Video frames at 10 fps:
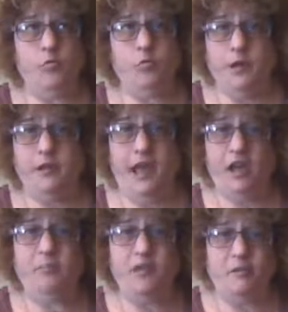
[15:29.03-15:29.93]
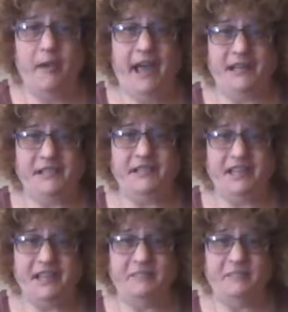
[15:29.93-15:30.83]
will help you.
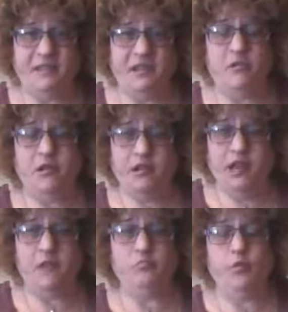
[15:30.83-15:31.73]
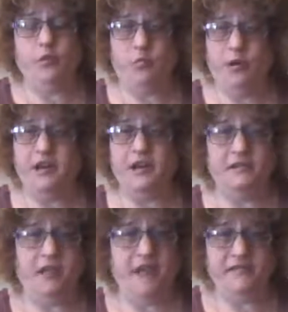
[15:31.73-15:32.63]
Actually, you can come with one of
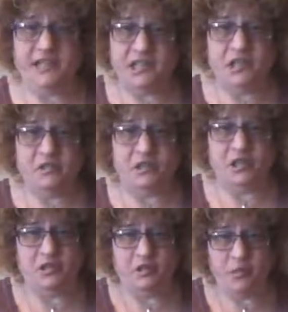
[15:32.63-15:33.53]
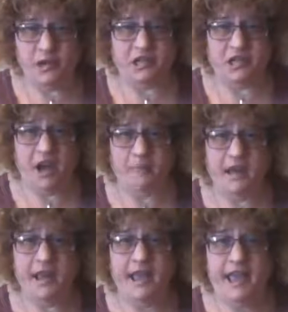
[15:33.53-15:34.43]
your life's issues to the workshop
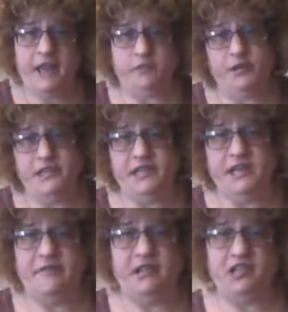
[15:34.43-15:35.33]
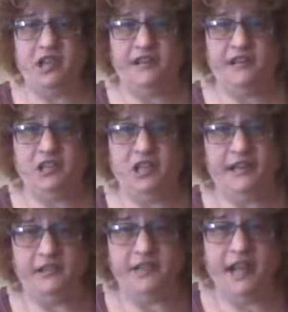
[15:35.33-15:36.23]
and receive angelic
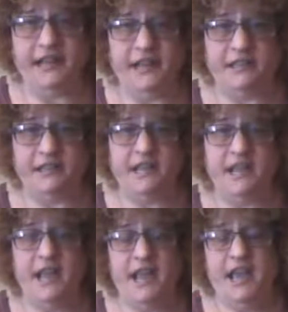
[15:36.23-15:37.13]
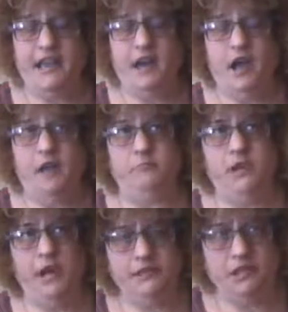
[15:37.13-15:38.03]
channel guidance. And I'm not